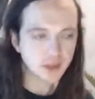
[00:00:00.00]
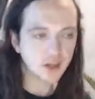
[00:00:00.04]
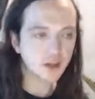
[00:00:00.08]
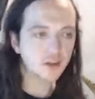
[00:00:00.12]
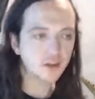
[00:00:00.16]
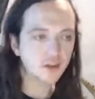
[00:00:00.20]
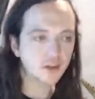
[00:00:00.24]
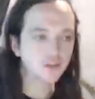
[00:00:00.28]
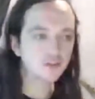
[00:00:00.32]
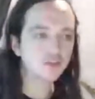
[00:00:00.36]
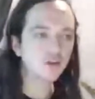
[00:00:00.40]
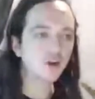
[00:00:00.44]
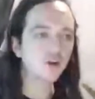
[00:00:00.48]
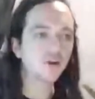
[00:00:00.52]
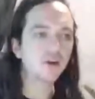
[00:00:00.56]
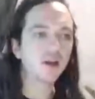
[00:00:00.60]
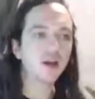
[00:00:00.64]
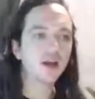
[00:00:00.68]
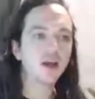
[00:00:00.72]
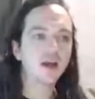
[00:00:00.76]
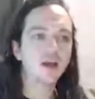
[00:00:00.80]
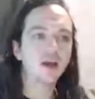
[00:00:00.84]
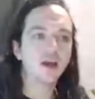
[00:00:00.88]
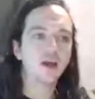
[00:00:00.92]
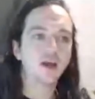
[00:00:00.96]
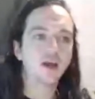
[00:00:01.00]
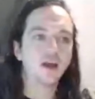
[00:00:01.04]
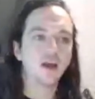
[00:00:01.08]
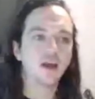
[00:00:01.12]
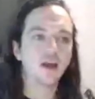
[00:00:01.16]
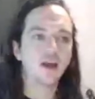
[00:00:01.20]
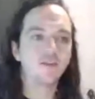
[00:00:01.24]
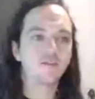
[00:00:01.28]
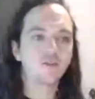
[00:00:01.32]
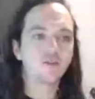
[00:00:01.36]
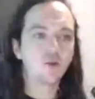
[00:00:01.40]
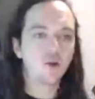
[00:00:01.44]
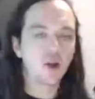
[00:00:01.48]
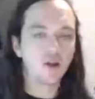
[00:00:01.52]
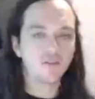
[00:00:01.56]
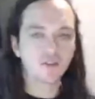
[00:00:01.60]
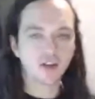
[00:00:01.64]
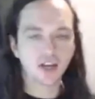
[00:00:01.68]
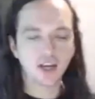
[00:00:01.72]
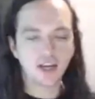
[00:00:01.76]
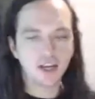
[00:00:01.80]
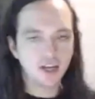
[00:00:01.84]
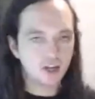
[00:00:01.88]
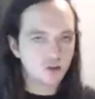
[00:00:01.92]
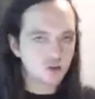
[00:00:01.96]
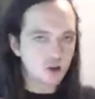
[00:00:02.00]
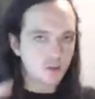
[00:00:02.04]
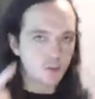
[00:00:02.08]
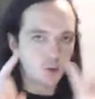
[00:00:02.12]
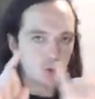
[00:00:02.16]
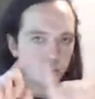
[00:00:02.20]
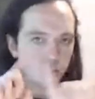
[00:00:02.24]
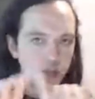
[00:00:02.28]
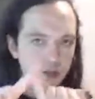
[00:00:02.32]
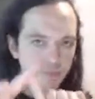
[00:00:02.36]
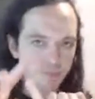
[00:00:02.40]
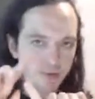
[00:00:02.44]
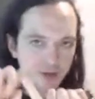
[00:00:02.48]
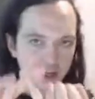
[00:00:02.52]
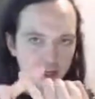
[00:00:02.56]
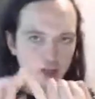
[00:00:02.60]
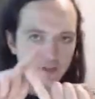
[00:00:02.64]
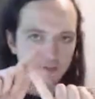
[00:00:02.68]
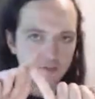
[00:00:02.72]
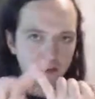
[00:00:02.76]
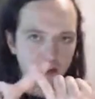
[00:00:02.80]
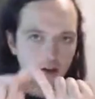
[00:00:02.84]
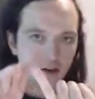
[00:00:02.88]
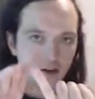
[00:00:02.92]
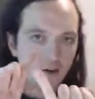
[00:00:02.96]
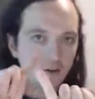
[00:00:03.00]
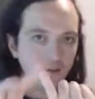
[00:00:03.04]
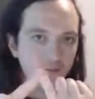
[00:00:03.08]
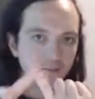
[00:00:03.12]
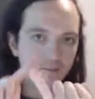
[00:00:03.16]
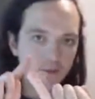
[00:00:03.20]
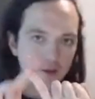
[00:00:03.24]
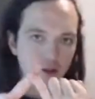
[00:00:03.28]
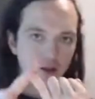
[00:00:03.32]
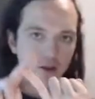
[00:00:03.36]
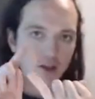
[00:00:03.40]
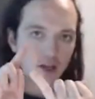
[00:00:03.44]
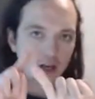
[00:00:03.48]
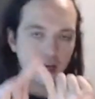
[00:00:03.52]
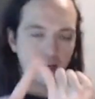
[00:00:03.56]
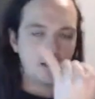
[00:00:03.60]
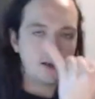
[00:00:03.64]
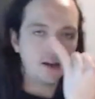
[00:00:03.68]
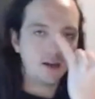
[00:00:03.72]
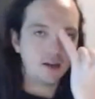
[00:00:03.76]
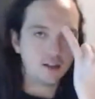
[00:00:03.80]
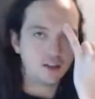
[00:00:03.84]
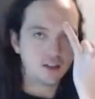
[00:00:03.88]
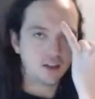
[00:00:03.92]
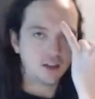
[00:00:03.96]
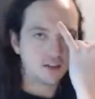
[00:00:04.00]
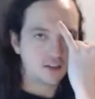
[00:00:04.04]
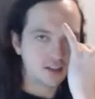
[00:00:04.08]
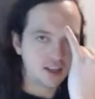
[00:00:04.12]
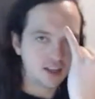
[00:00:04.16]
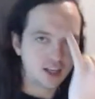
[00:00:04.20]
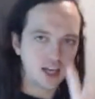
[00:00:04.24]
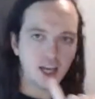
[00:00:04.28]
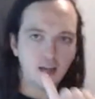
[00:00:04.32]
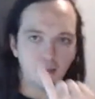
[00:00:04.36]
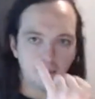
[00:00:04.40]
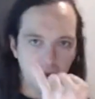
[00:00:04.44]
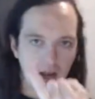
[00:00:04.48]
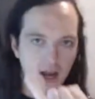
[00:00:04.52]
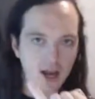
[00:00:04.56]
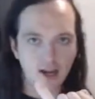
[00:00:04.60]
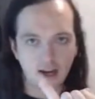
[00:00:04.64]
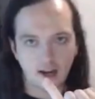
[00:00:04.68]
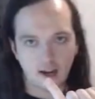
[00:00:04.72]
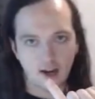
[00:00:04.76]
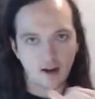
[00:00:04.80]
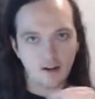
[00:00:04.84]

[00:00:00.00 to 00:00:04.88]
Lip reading: So if you're having any trouble with your pinky finger, okay, just keep at it.